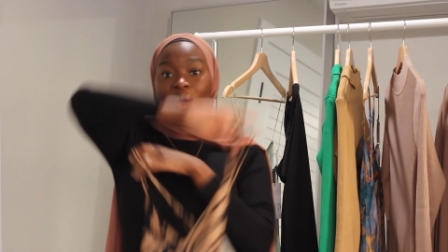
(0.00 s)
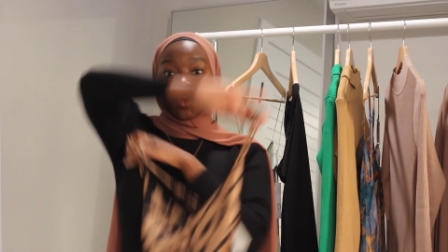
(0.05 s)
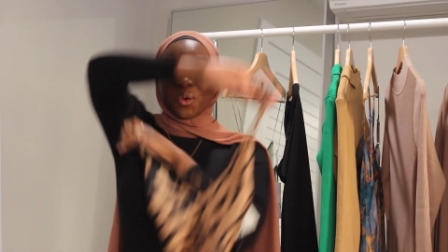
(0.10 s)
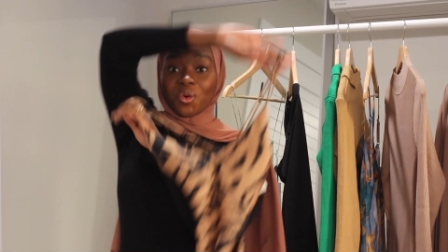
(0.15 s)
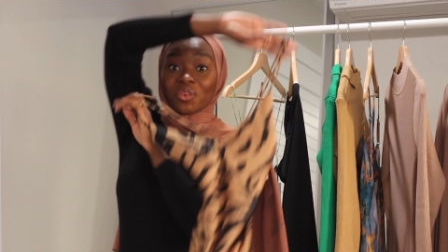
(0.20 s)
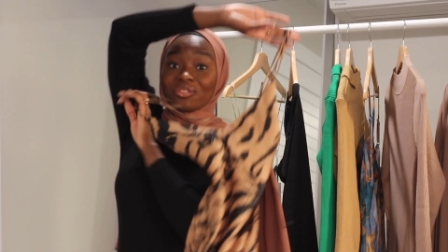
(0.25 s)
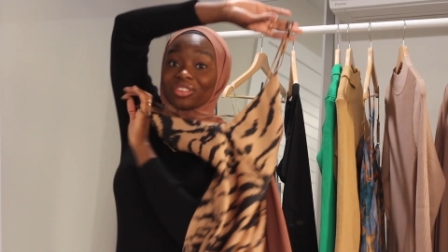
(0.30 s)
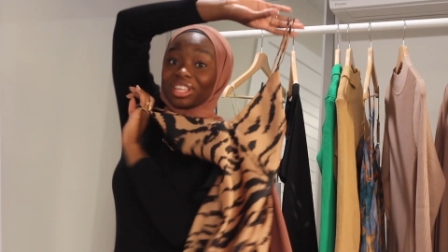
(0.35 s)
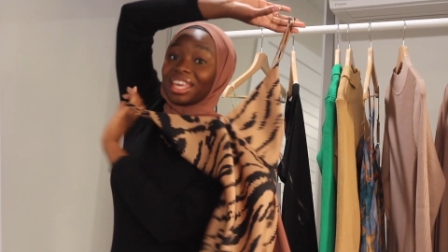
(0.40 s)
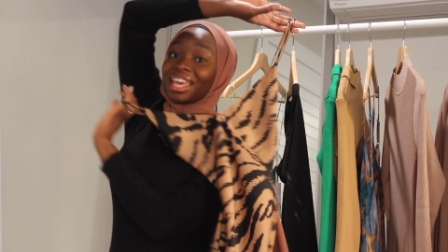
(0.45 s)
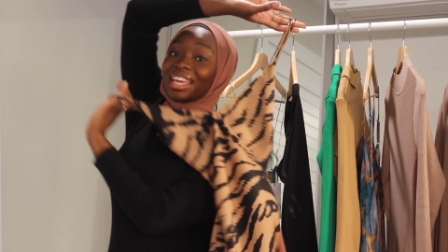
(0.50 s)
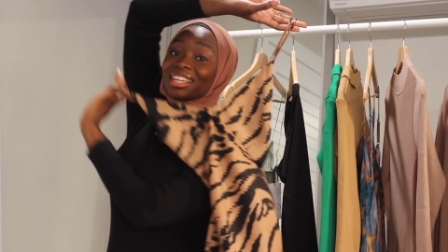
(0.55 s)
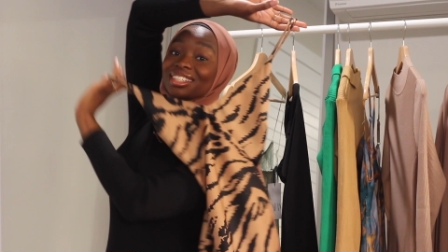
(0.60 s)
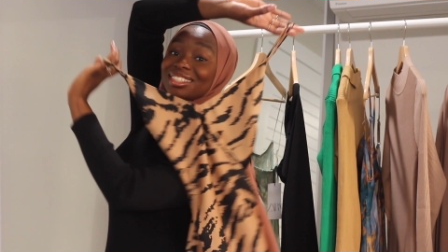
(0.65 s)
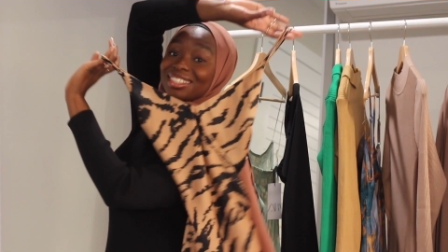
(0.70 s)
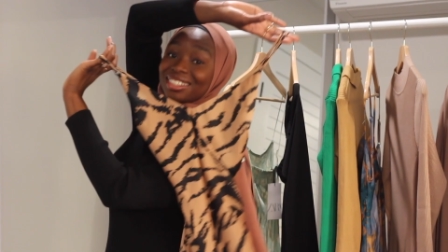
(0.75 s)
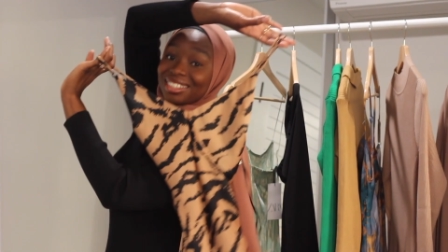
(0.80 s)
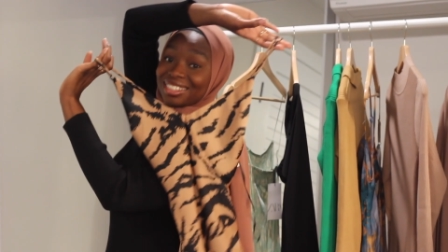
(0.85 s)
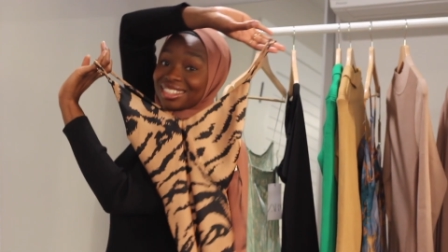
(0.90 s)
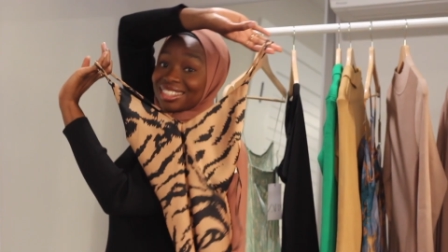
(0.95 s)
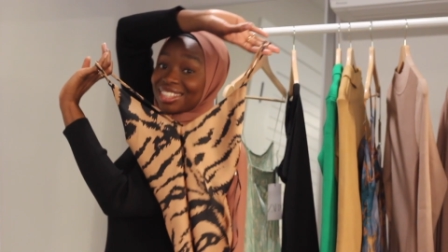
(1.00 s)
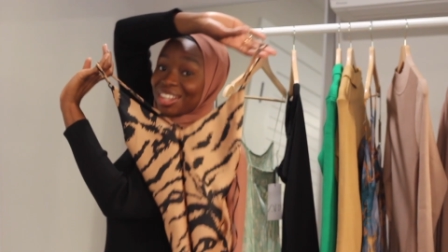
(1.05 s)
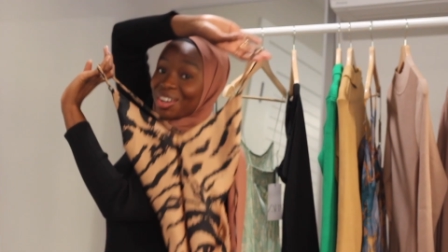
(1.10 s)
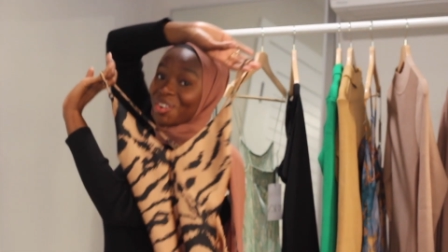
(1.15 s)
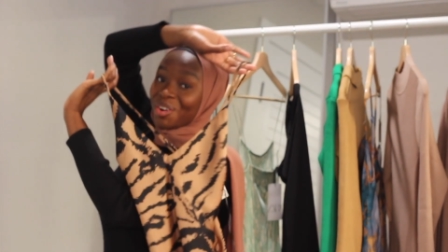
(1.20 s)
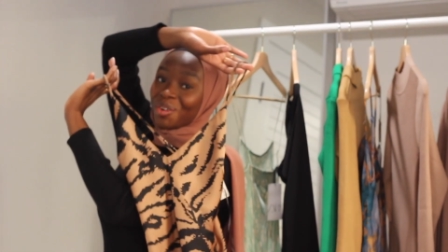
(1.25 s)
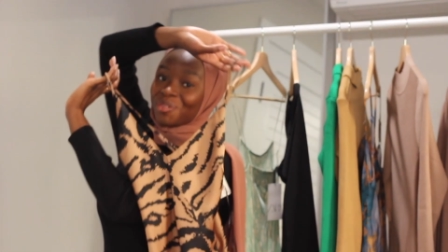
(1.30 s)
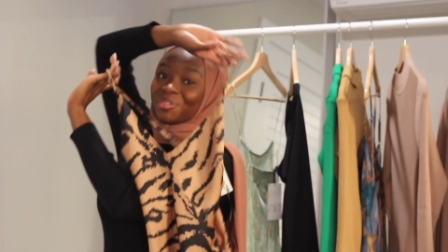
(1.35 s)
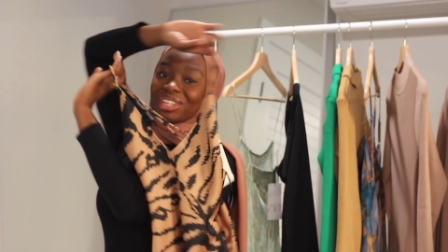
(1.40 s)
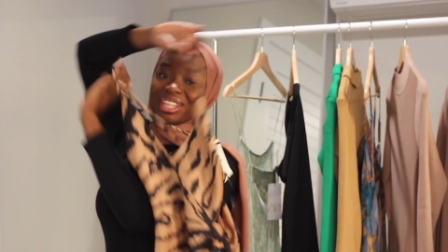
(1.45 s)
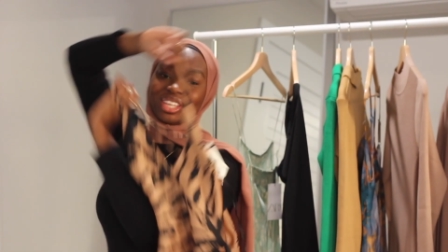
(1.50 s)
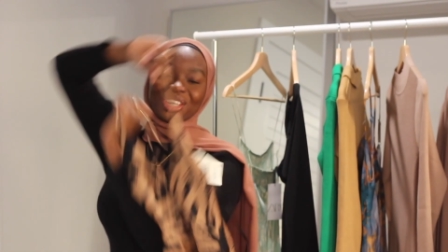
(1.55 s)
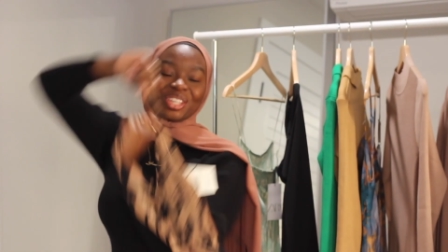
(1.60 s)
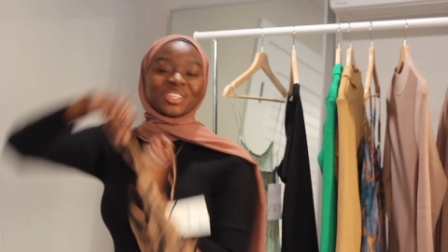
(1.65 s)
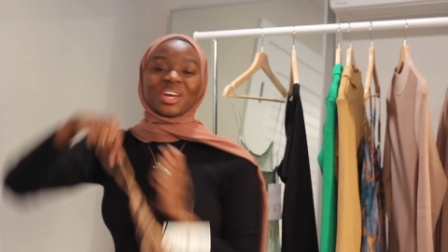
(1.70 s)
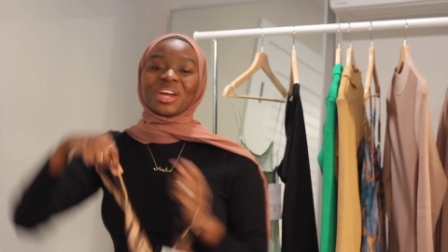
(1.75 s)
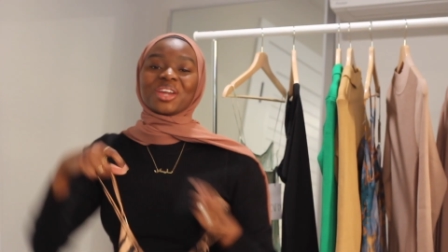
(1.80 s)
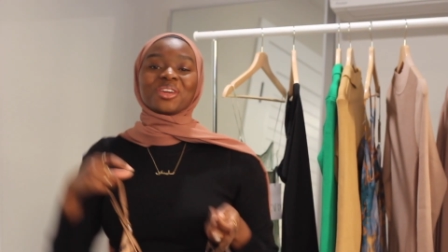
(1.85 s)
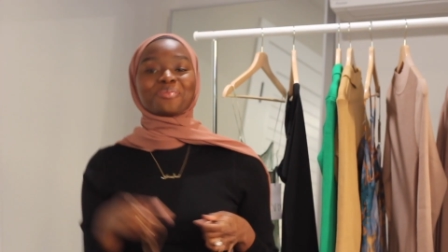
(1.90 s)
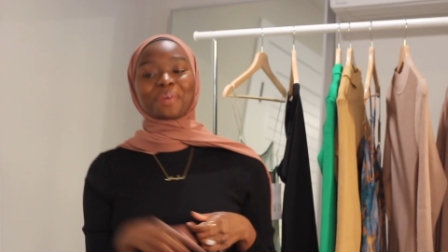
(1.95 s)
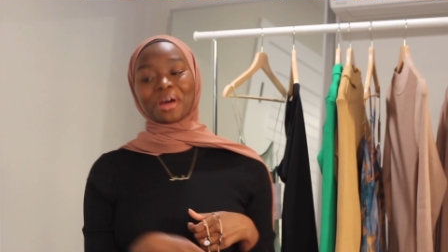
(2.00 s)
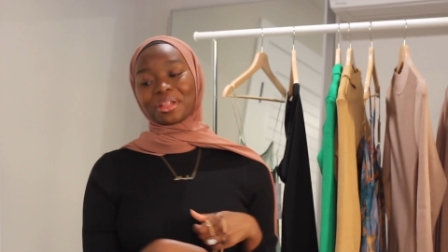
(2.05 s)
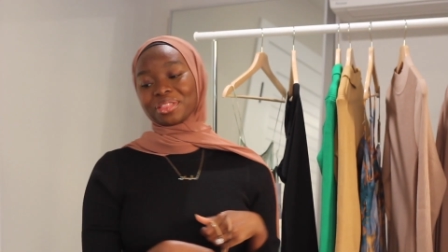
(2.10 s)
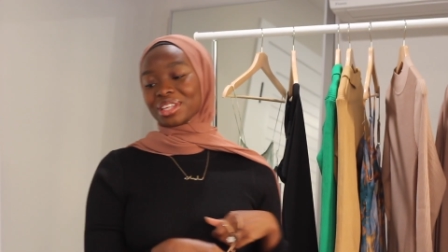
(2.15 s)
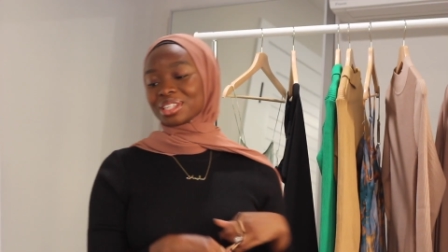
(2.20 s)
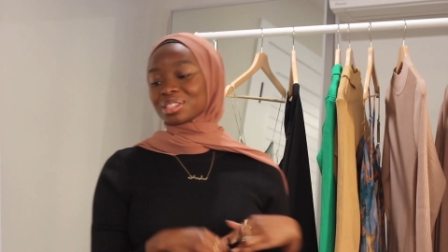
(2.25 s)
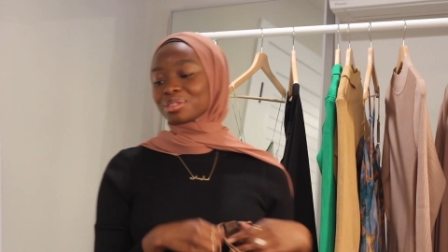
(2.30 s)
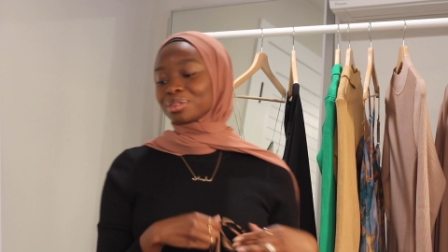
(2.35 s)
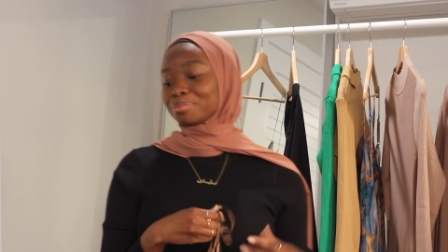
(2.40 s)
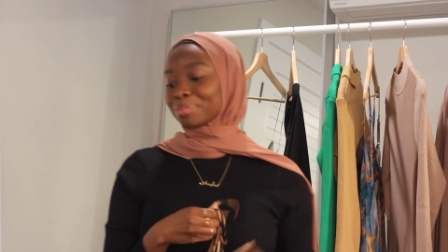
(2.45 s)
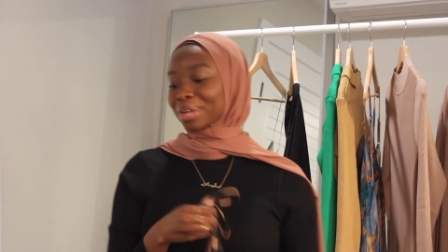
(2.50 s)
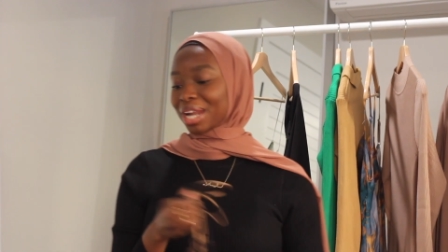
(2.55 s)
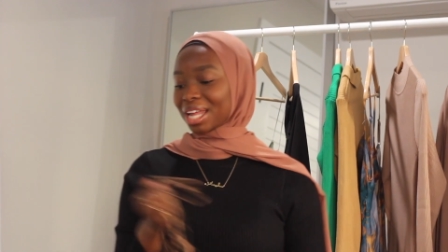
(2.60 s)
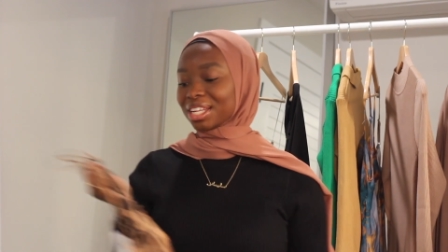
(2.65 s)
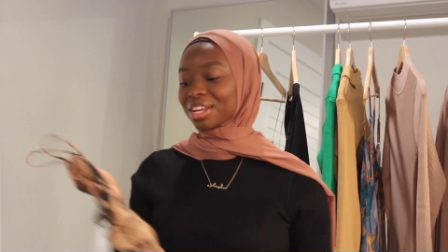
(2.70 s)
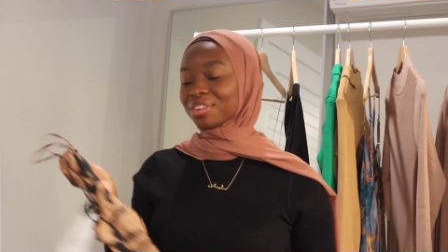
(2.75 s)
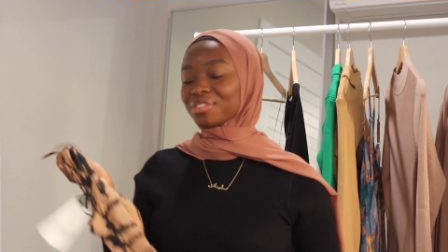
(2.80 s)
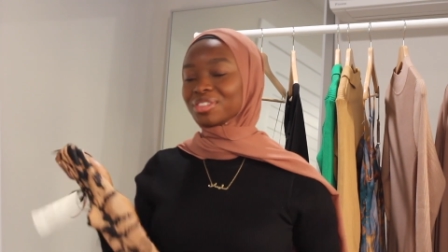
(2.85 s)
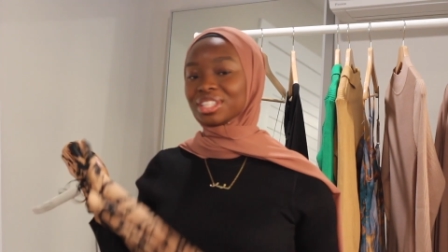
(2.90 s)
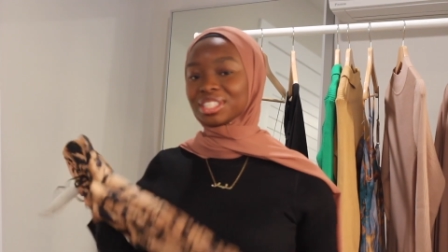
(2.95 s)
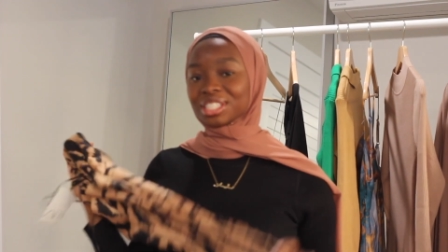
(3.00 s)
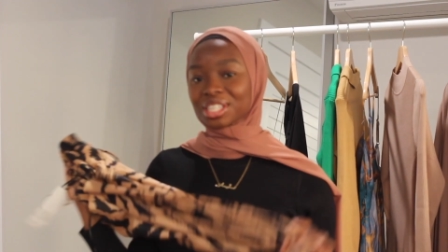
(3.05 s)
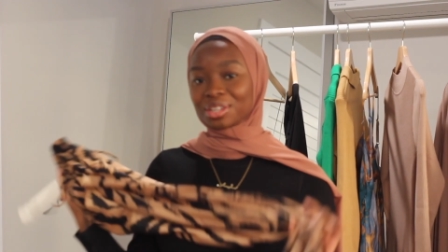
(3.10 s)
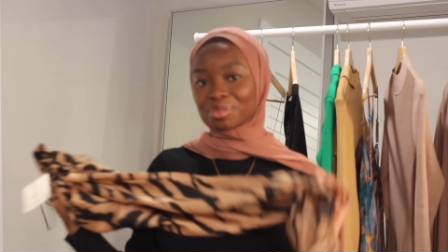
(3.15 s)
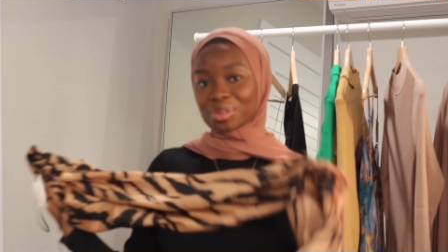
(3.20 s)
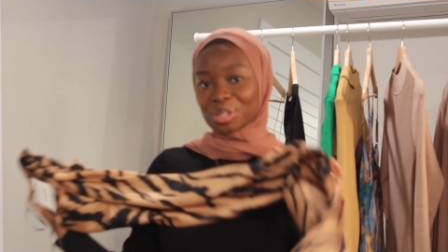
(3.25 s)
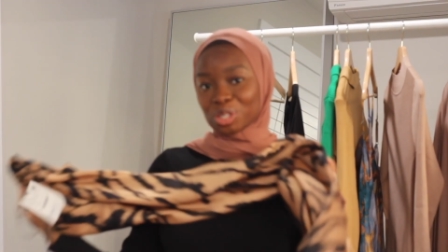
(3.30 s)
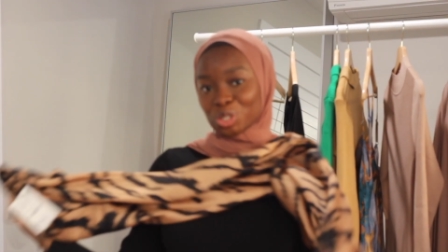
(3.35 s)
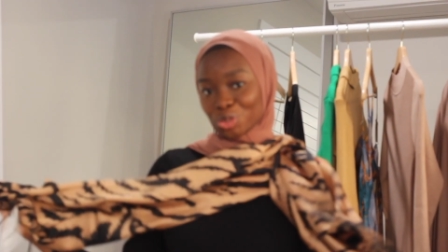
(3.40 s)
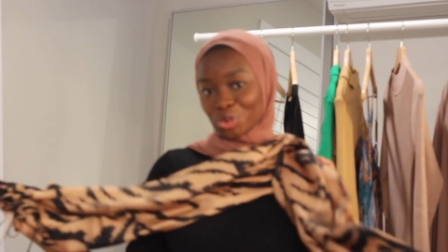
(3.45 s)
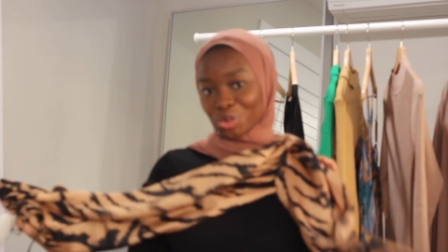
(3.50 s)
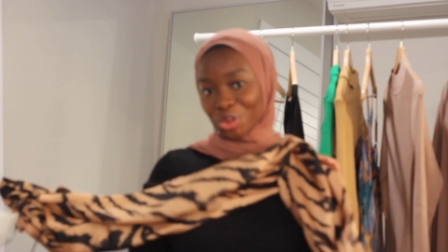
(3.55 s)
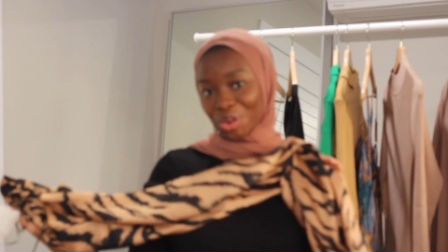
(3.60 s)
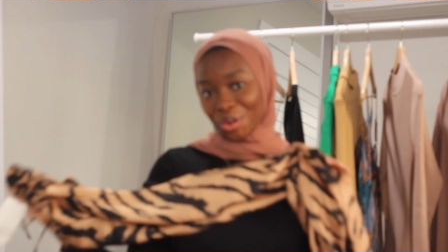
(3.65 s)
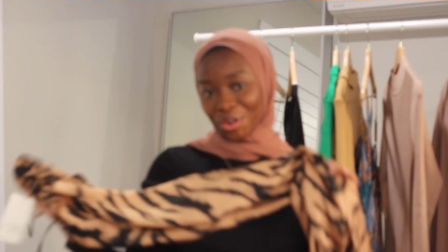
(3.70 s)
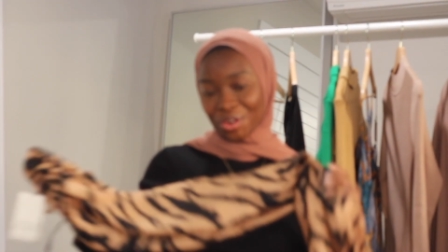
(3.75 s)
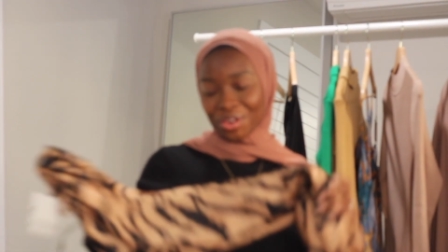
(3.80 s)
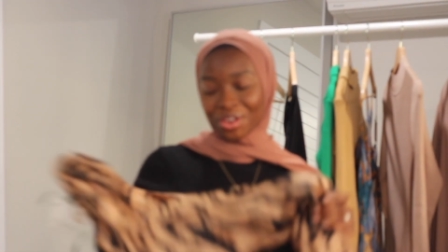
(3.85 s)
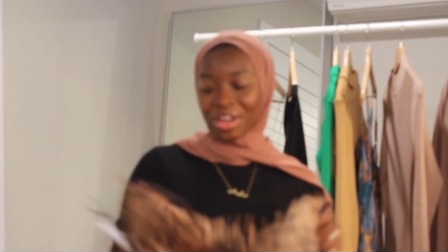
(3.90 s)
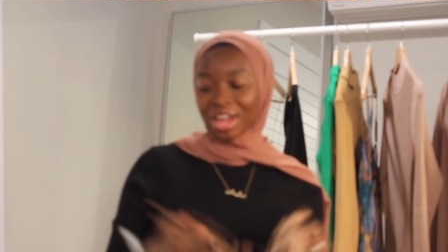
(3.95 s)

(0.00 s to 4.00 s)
on vacation. So I'm really excited about this one because I definitely did not want to show y'all.